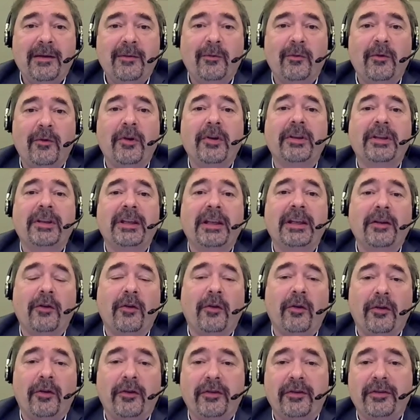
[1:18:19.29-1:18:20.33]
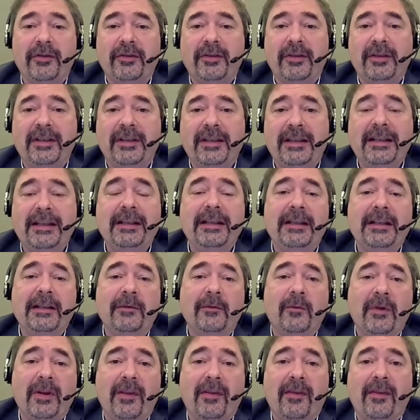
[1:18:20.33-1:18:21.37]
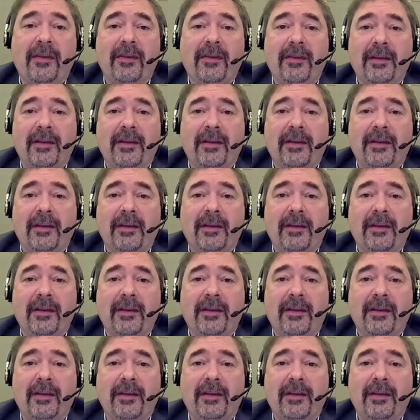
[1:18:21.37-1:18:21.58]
working on dealing with